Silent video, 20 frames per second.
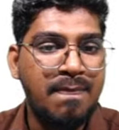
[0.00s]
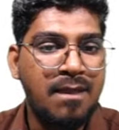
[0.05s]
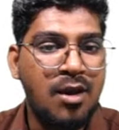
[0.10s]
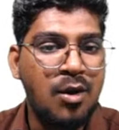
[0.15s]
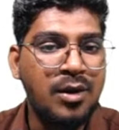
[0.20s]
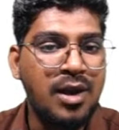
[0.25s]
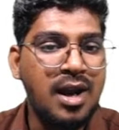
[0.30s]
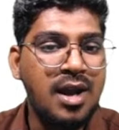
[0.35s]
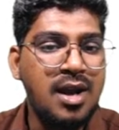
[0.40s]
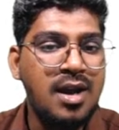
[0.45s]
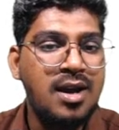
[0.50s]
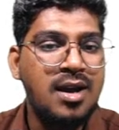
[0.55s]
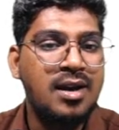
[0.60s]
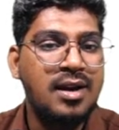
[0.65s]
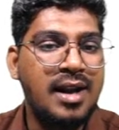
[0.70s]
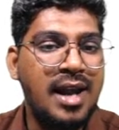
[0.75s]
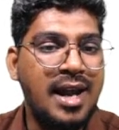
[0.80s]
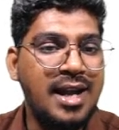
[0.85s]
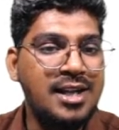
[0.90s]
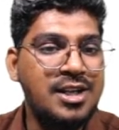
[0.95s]
Okay,
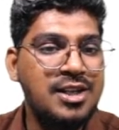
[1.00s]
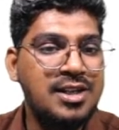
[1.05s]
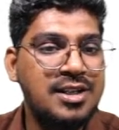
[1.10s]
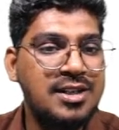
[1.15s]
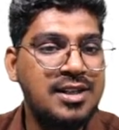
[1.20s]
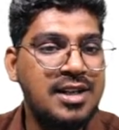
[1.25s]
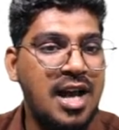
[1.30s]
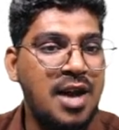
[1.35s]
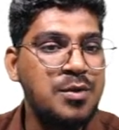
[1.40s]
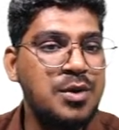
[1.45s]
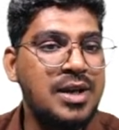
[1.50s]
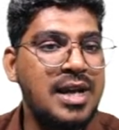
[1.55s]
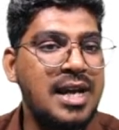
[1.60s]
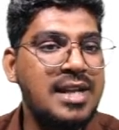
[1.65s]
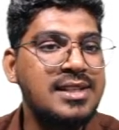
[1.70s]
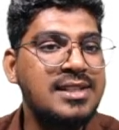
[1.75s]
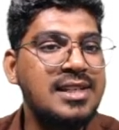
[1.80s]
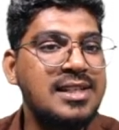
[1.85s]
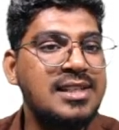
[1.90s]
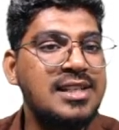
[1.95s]
right. Now you
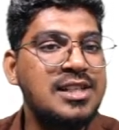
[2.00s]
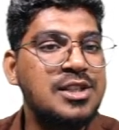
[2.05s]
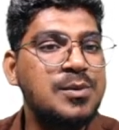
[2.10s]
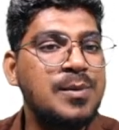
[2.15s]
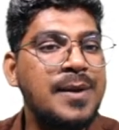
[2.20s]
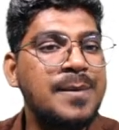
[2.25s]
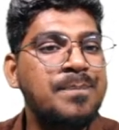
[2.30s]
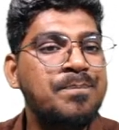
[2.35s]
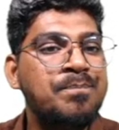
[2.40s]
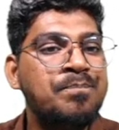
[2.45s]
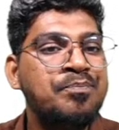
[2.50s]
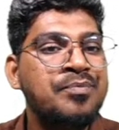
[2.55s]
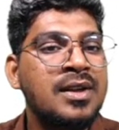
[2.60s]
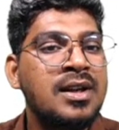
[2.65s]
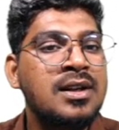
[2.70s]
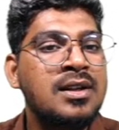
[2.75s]
can see this one.